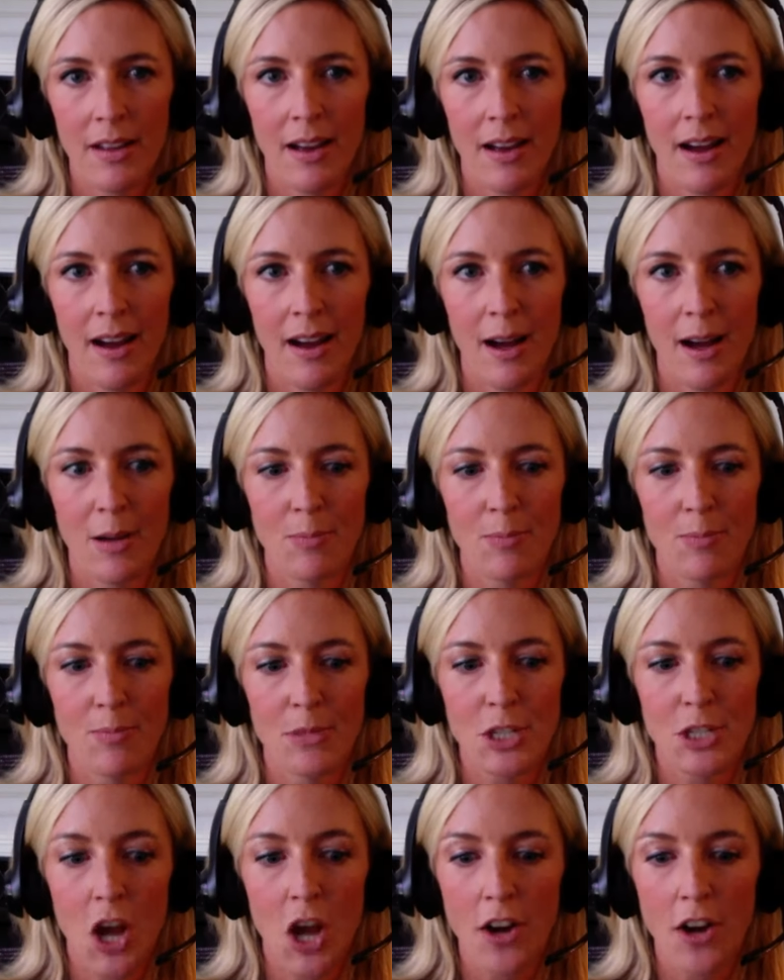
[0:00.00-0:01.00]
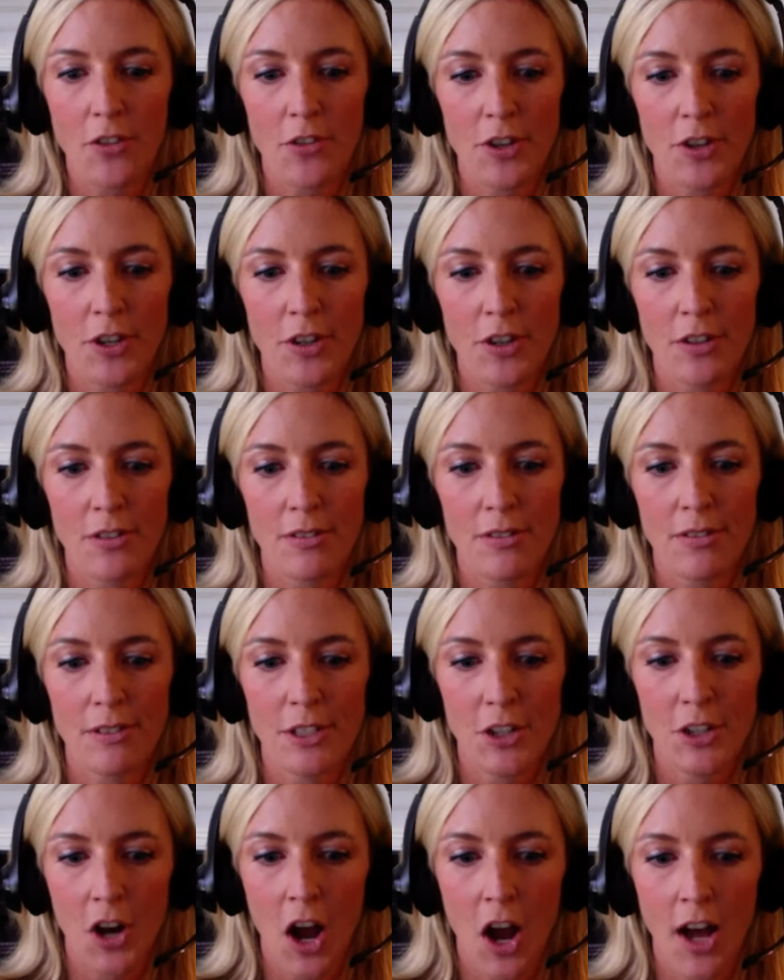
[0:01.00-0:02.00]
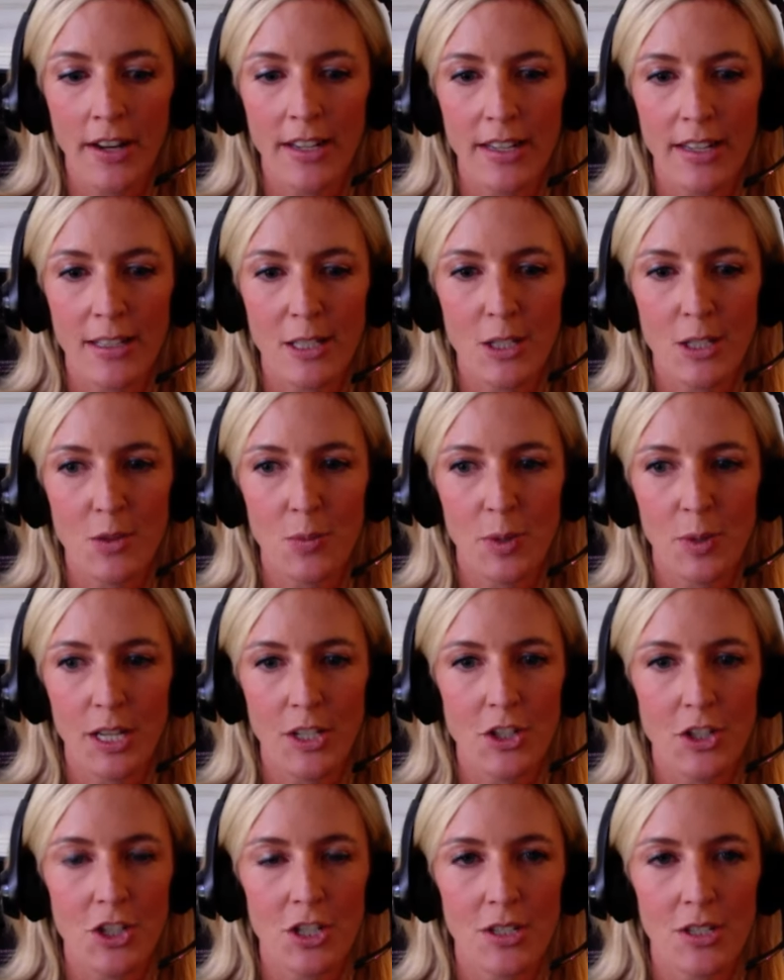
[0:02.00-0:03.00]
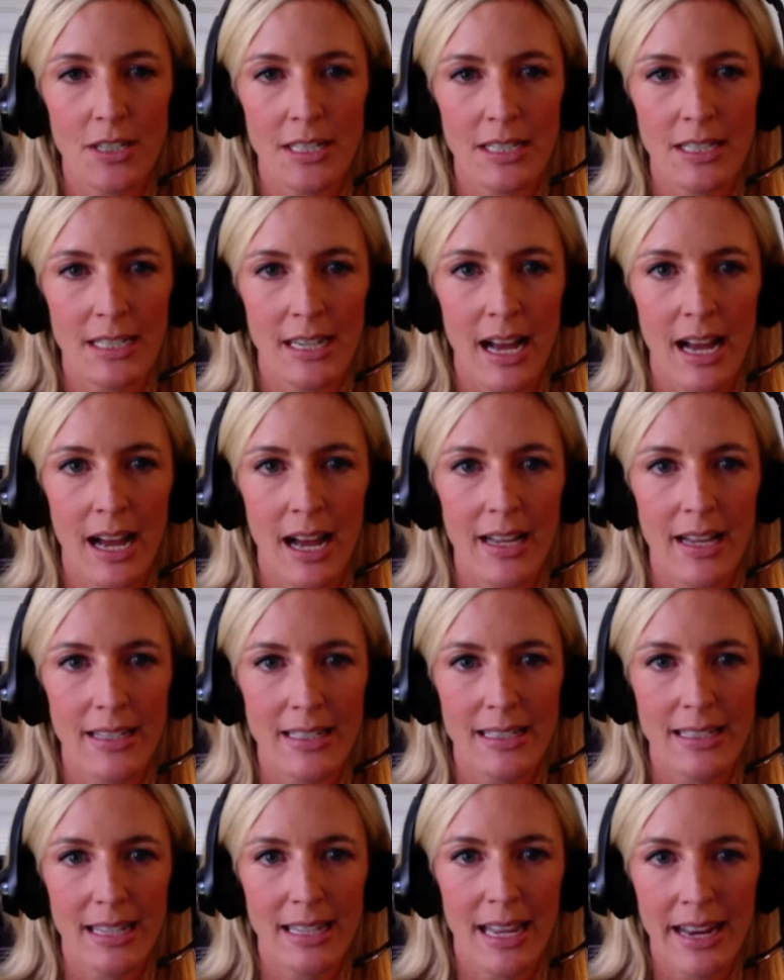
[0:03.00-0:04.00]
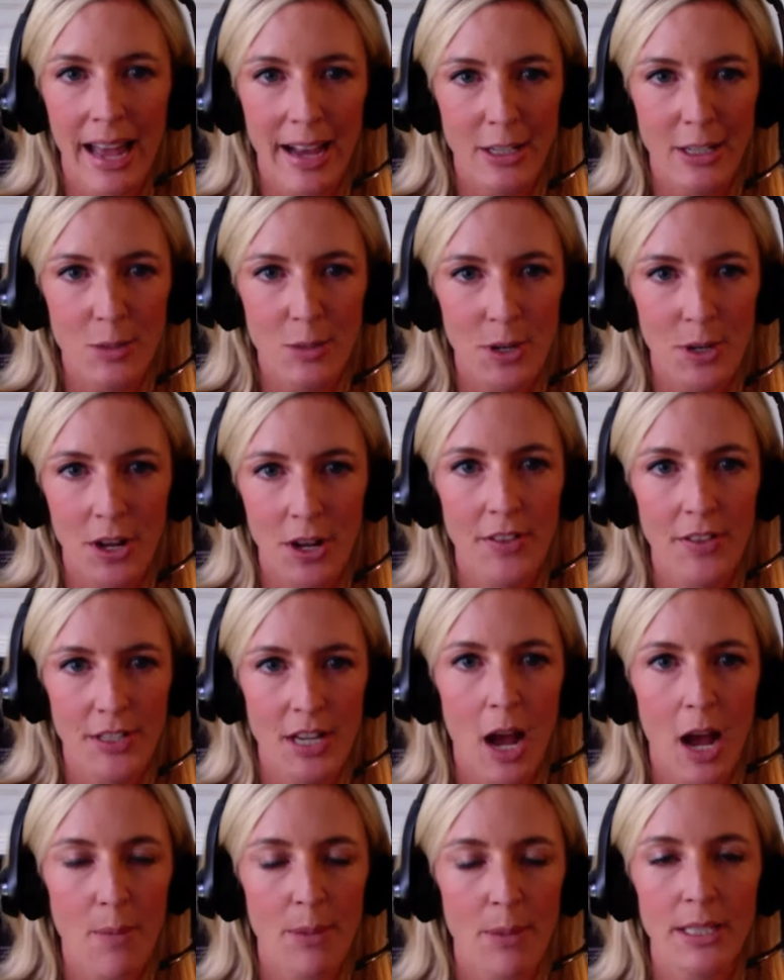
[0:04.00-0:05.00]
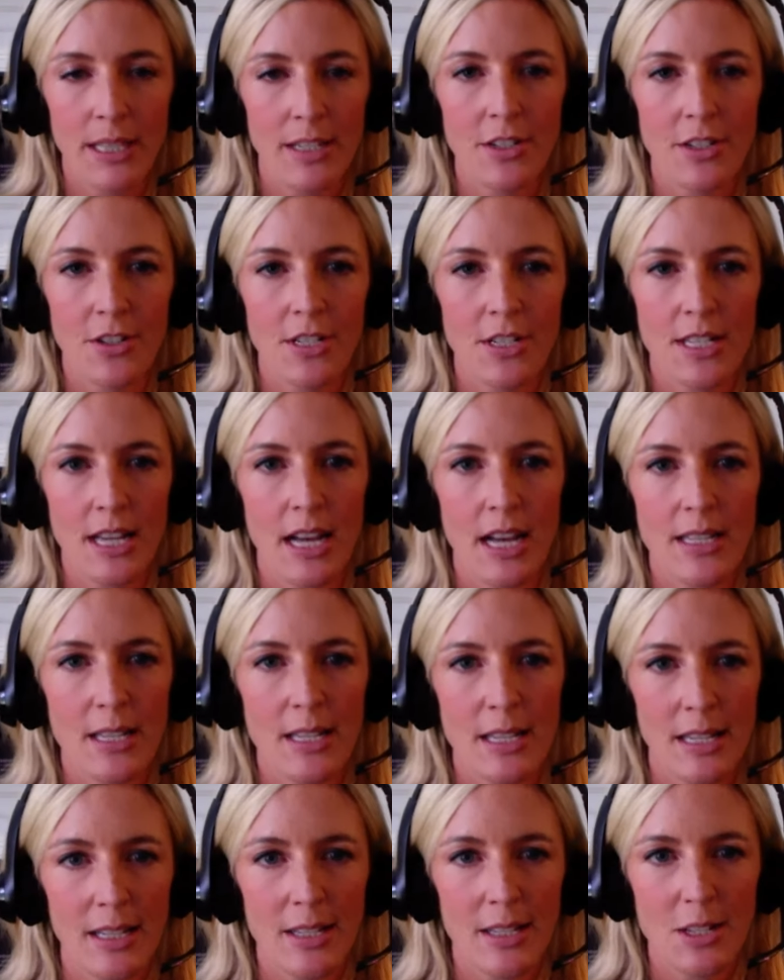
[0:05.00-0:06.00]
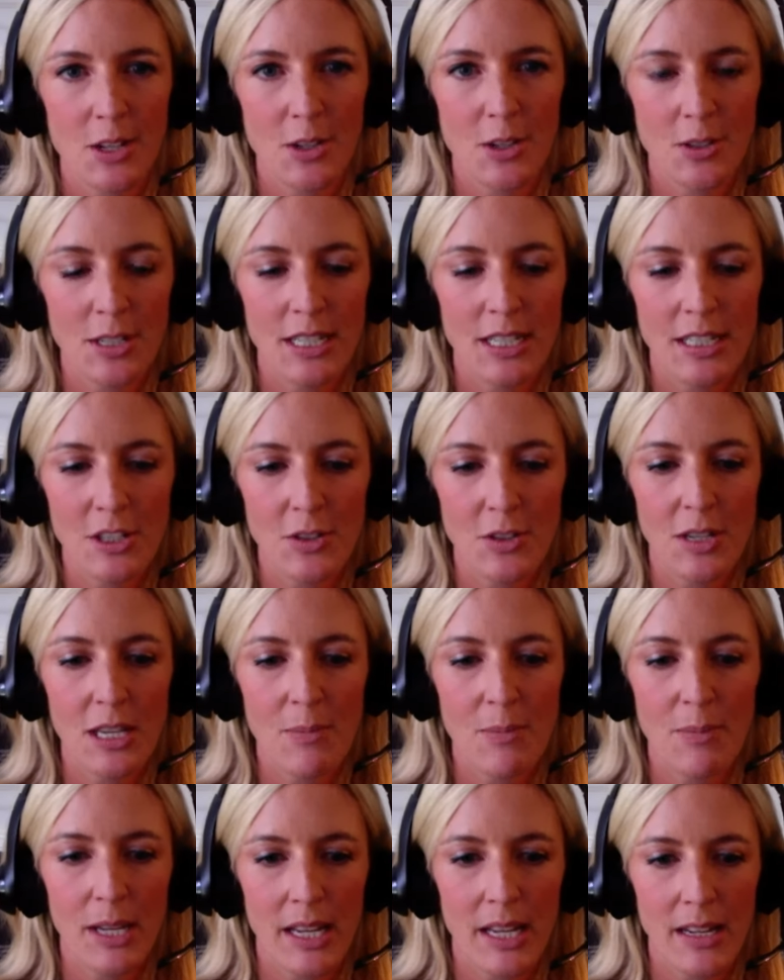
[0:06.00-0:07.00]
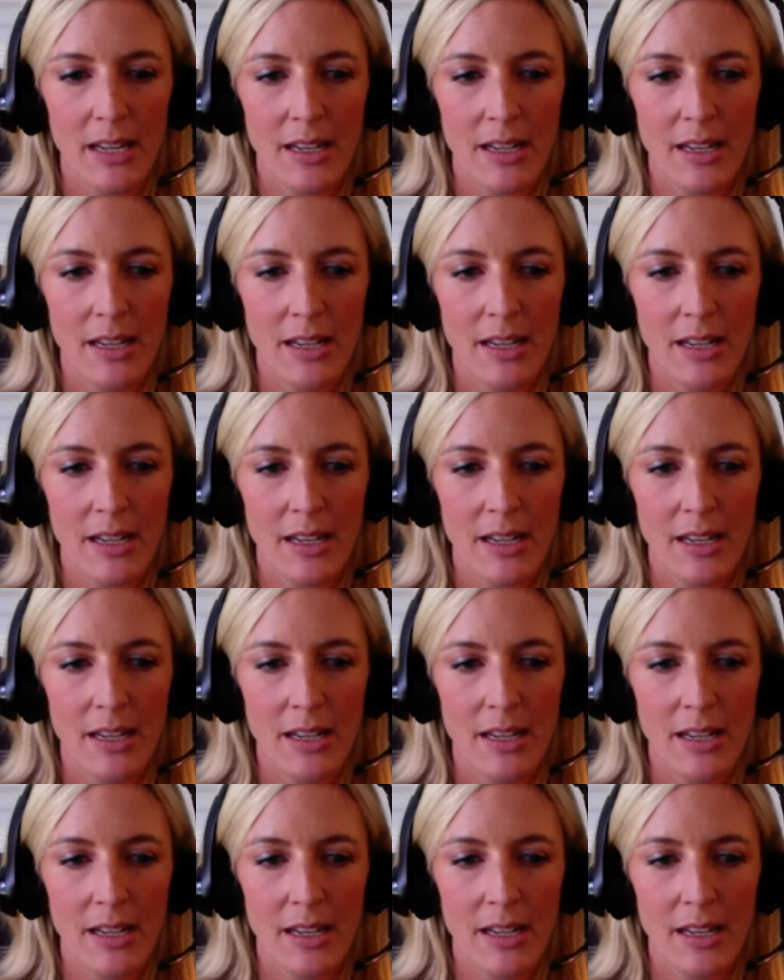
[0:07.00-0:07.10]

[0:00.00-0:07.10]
Talk for your audience, which is not an expert on the topic that you're discussing. So you need to keep it